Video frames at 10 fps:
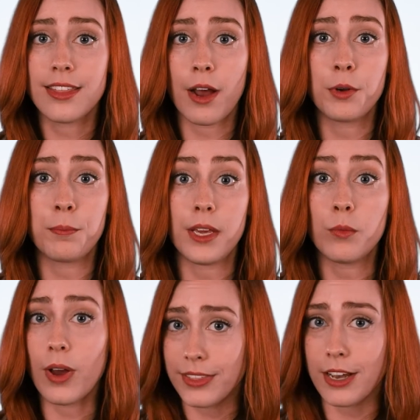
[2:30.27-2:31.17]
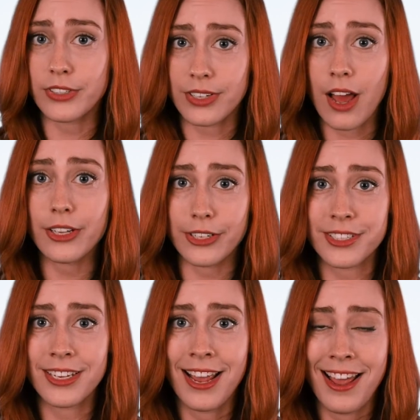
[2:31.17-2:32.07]
that would be
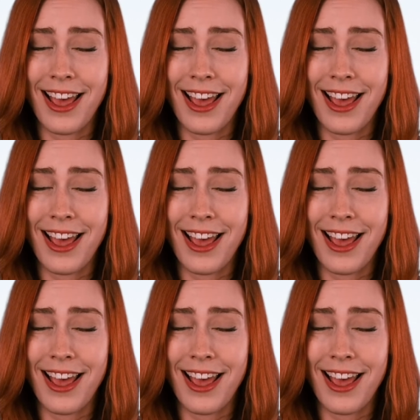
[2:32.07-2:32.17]
$1,000.